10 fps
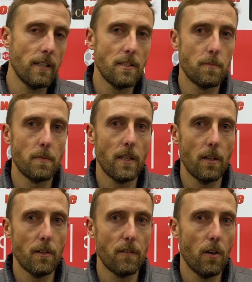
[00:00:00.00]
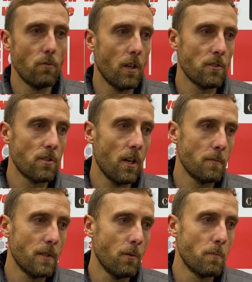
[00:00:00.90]
He's been on the phone non-stop.
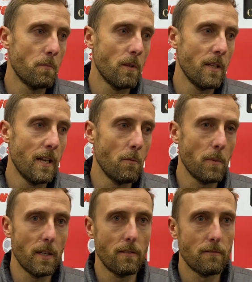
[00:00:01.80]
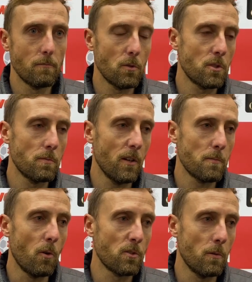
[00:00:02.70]
You know, me and him I
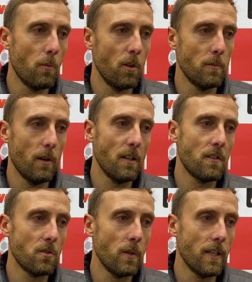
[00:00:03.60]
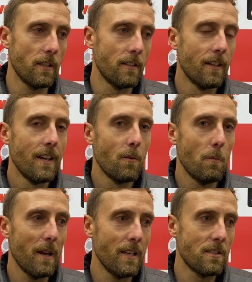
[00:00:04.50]
spoke to him more than twice this week, and we
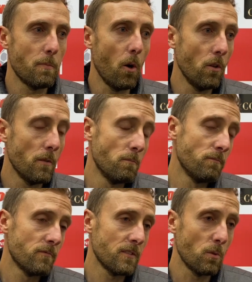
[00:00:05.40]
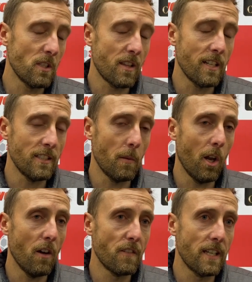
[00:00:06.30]
managed Bolton. We thank them a
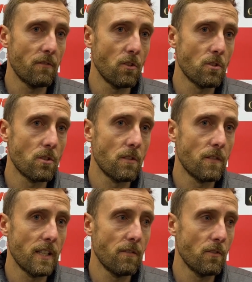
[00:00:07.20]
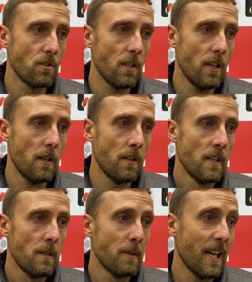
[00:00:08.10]
lot for giving us
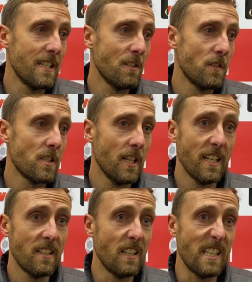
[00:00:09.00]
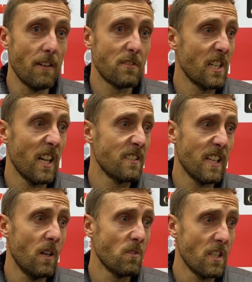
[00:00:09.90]
McKenzie for today, and he never didn't let us
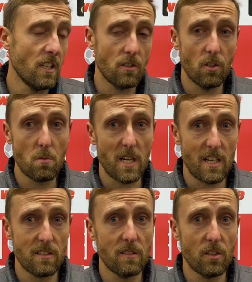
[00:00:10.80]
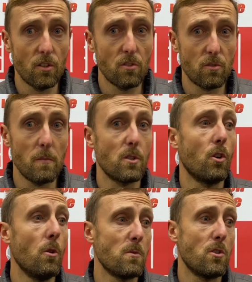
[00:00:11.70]
down, did he? I thought he was excellent. I thought for him to
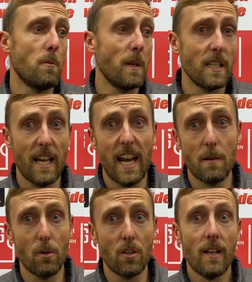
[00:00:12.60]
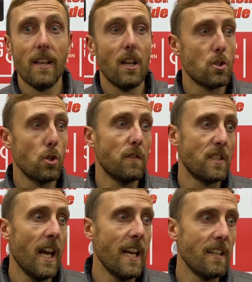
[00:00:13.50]
come, such a big game and tough
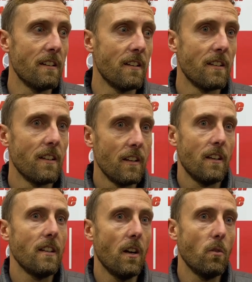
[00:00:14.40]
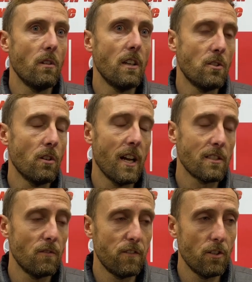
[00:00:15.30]
day, and you know, he done
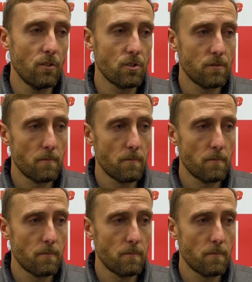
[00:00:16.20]
excellent for us.